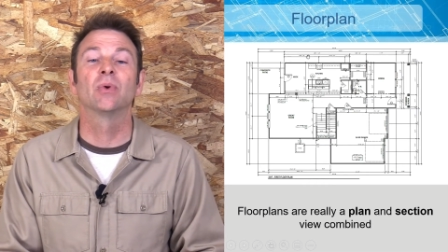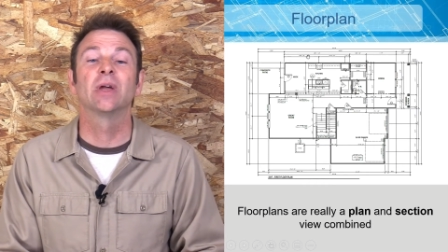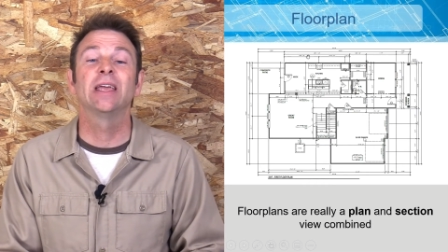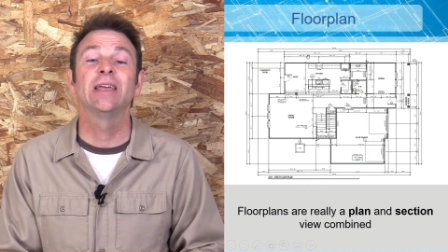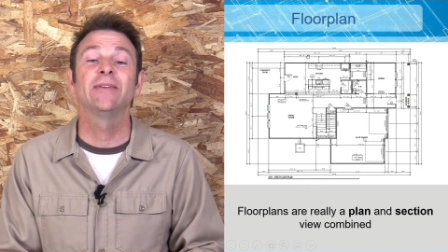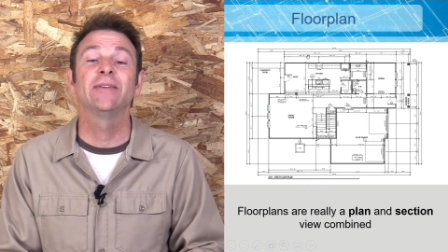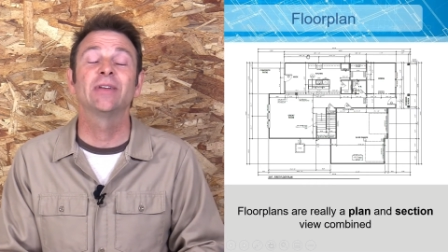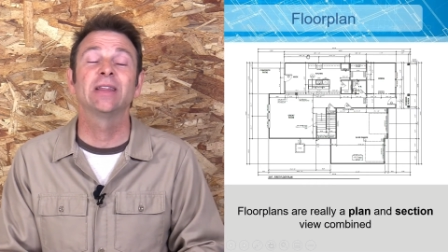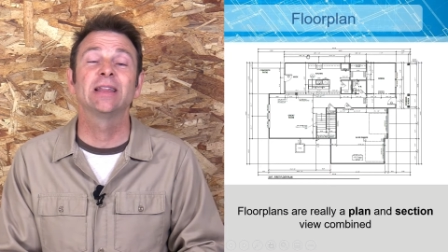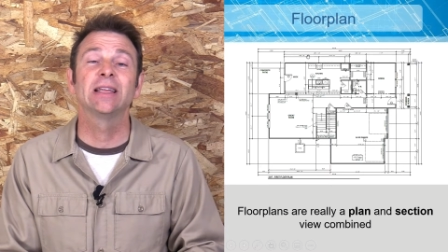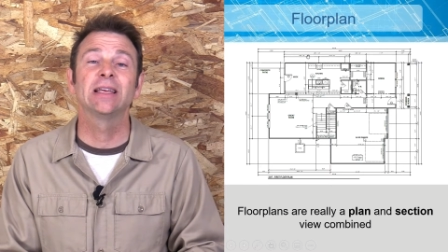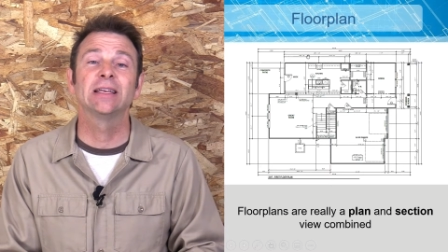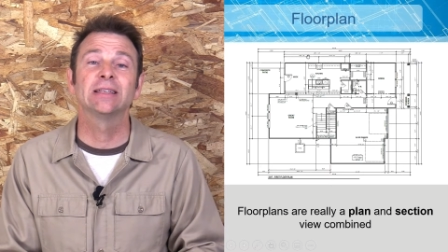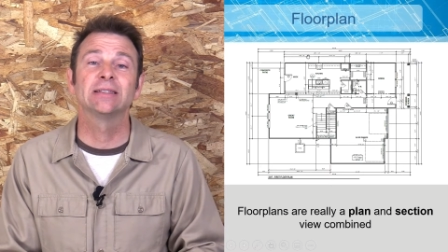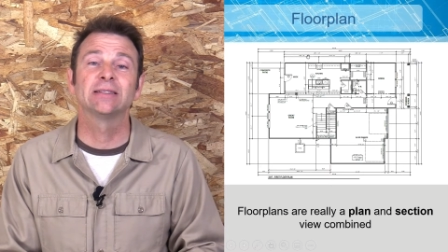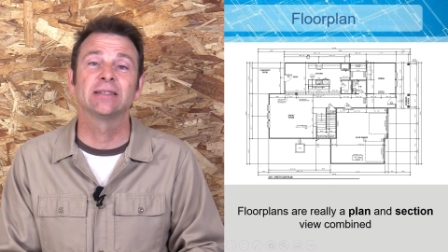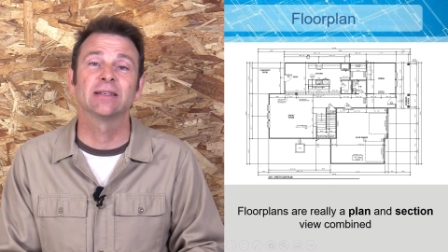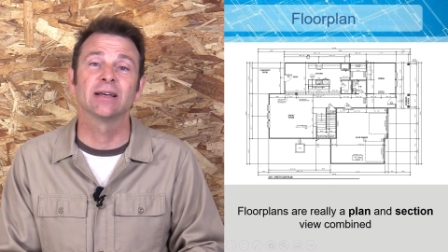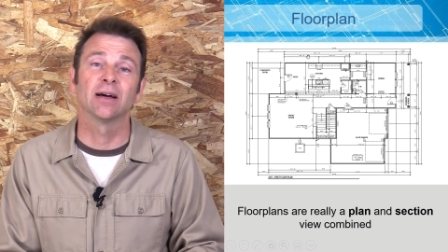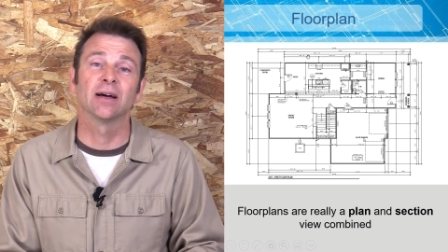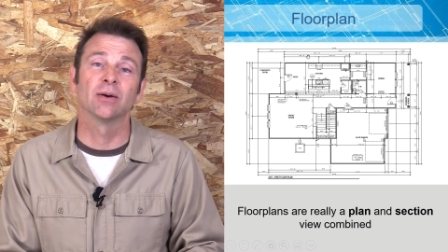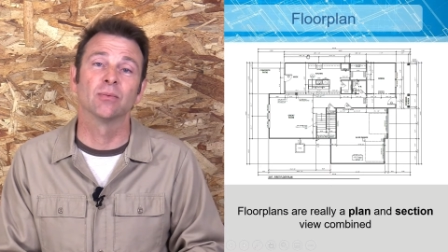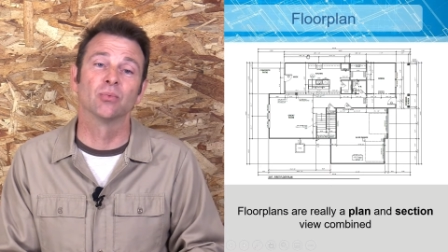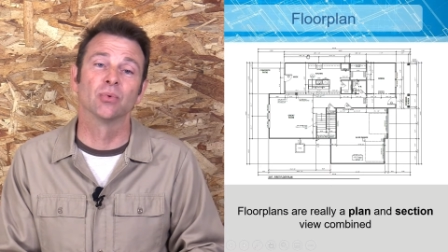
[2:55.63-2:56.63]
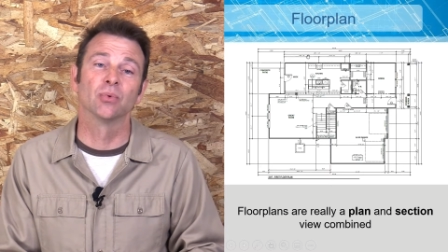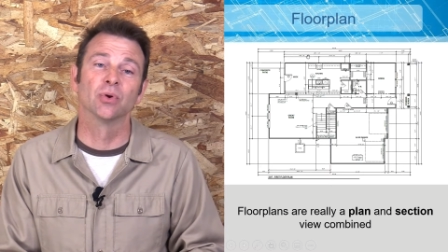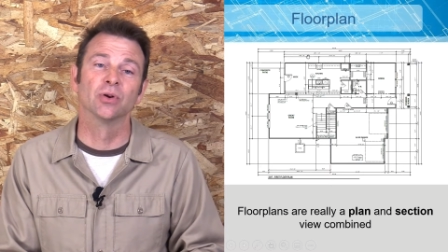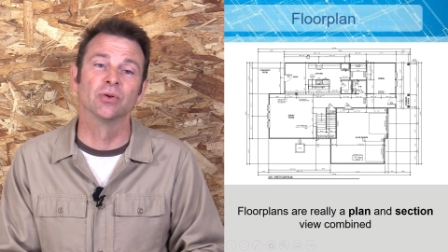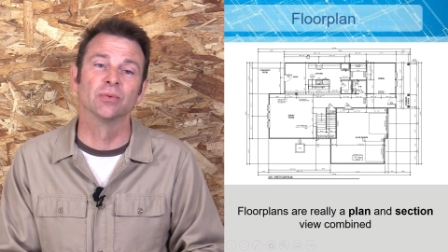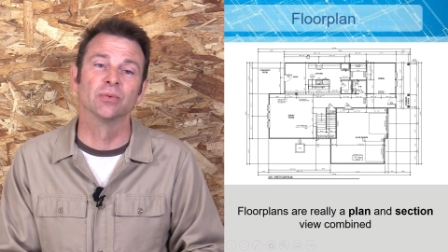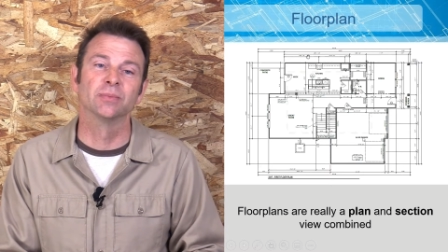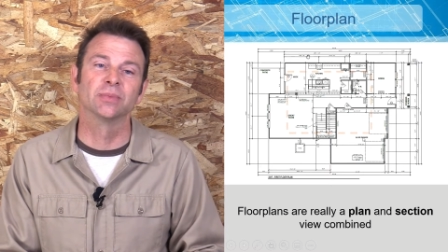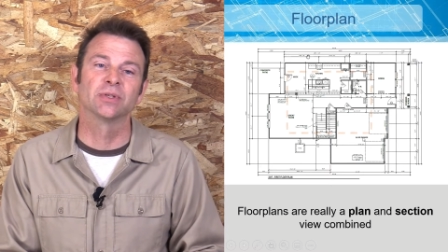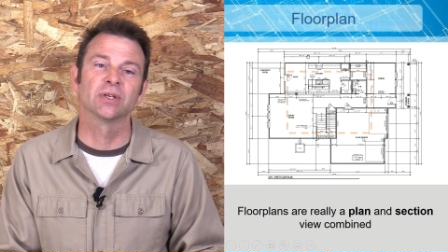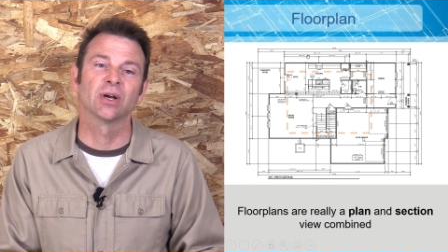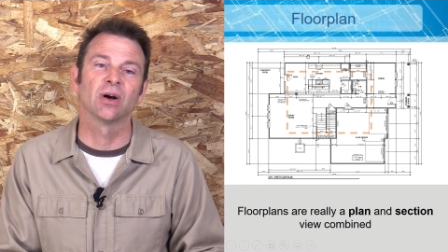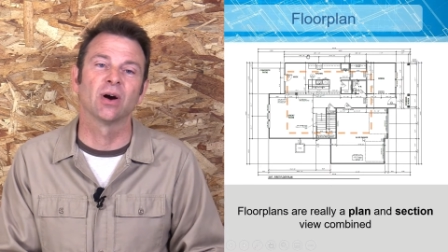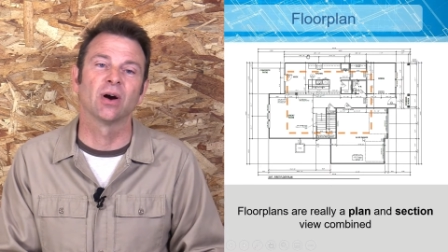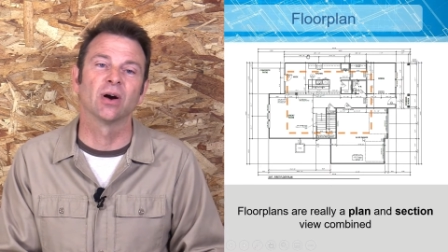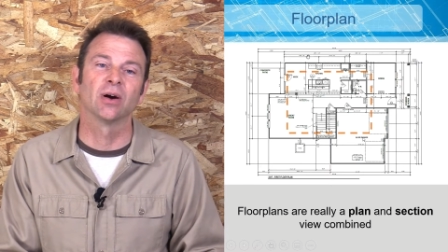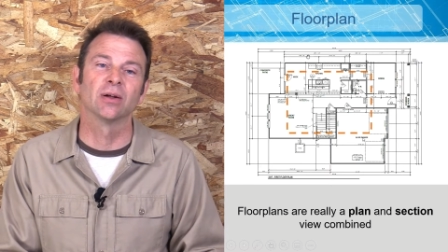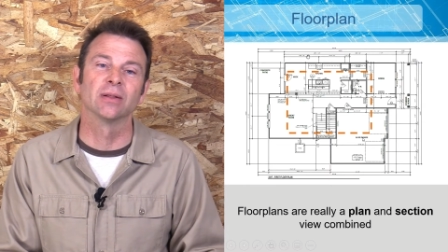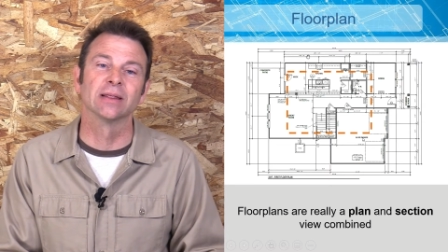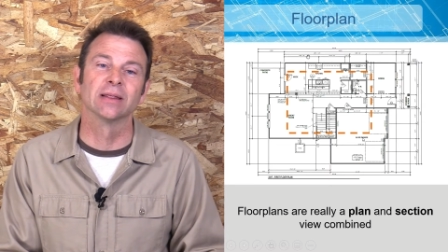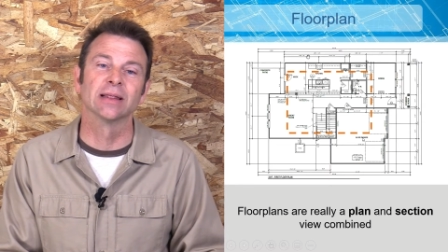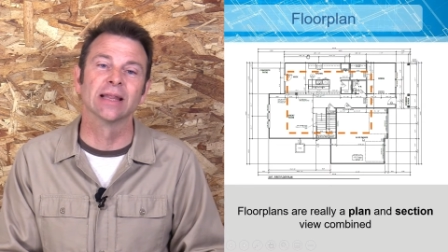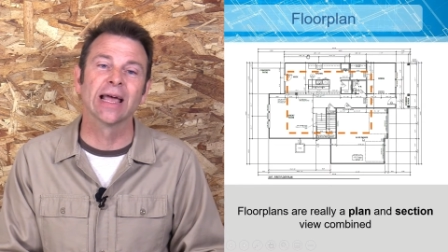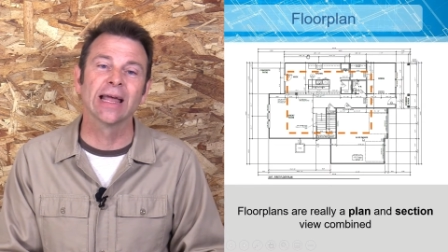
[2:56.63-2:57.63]
Even these rooms
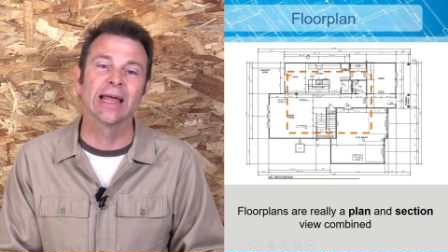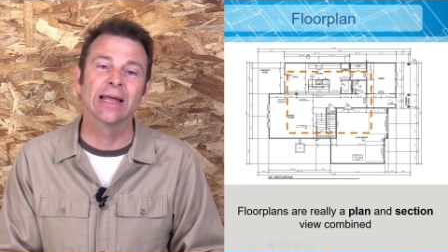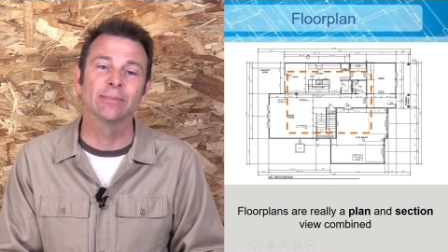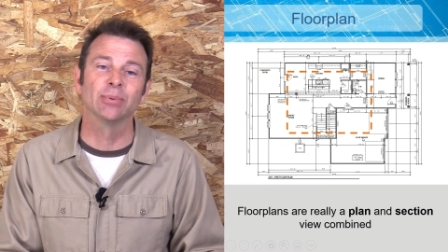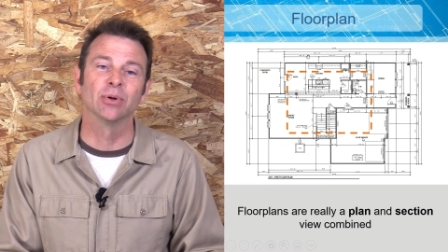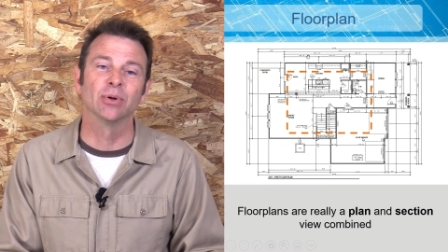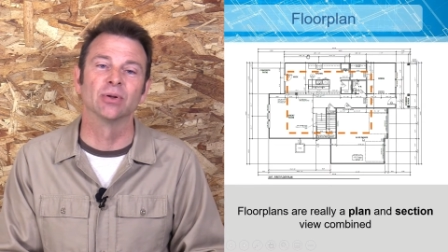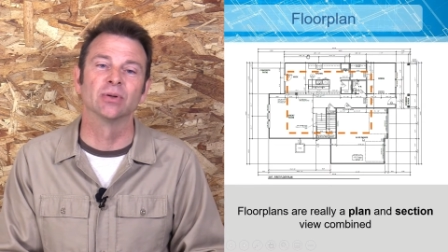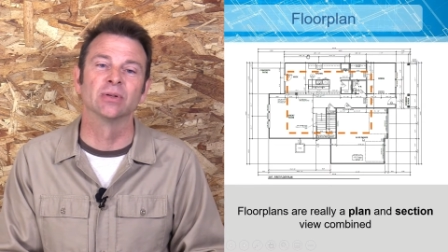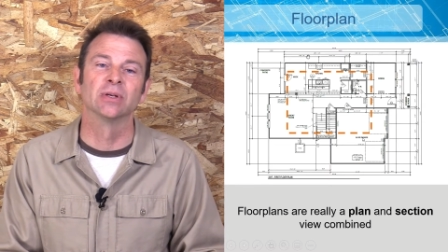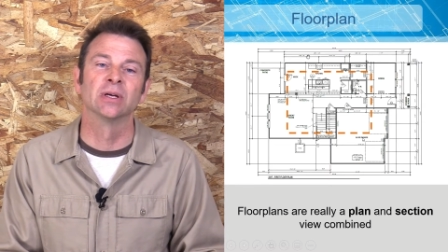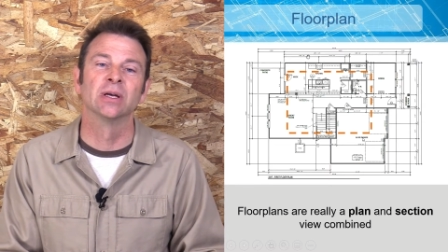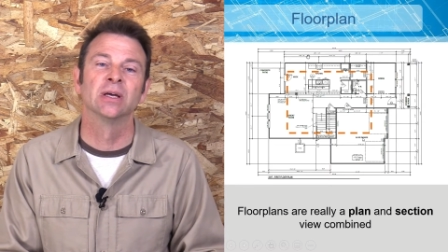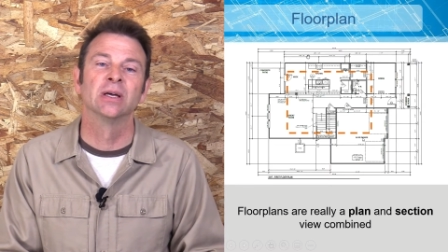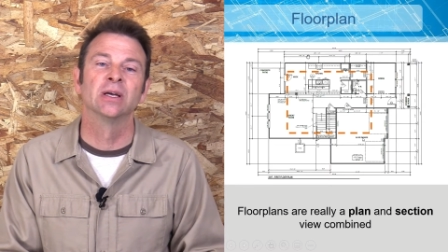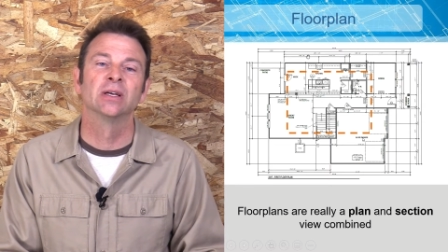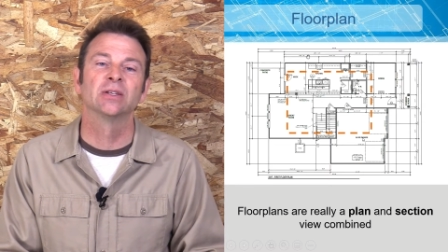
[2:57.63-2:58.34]
are labeled.